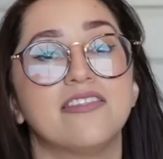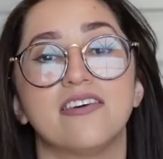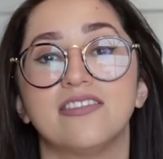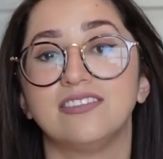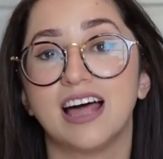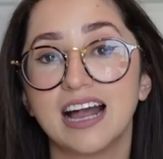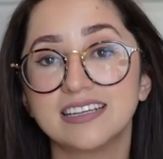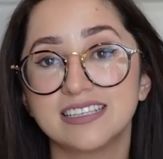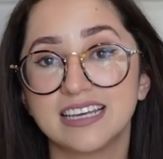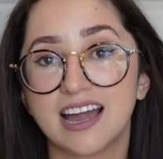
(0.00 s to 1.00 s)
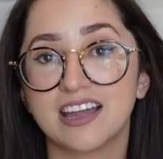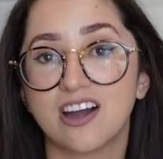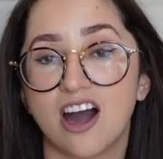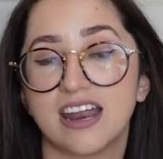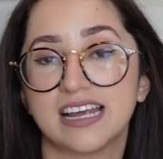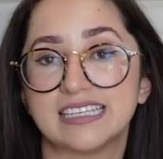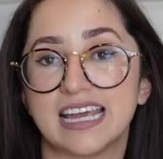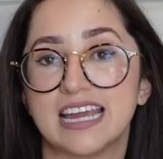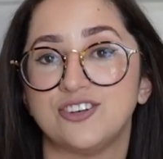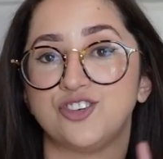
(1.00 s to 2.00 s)
And then the last thing I got is
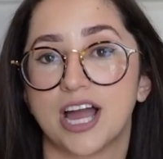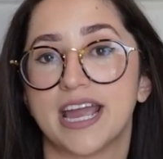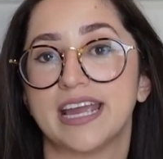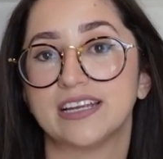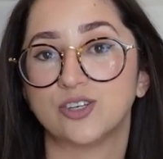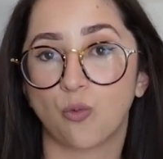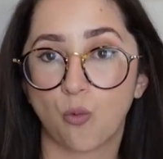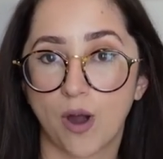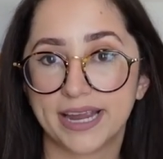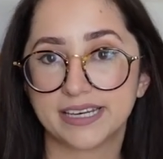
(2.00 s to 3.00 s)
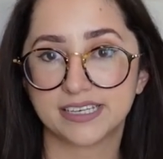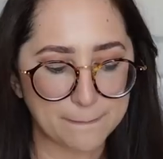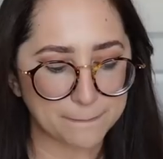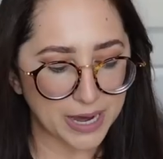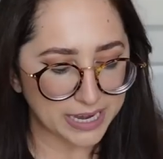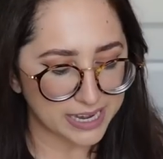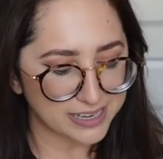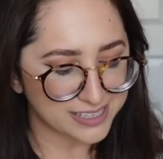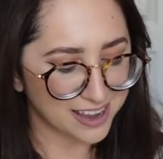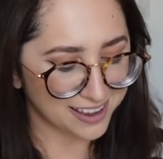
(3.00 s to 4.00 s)
a giant white
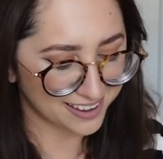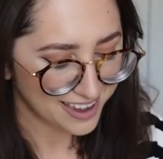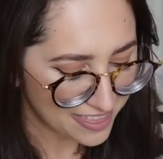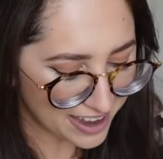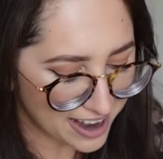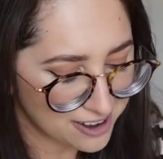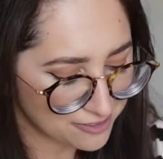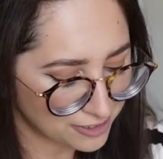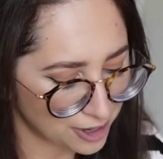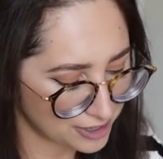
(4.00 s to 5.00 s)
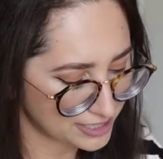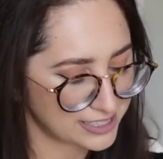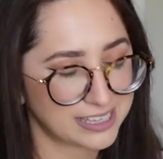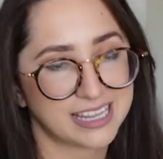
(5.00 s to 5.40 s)
bucket that kind of looks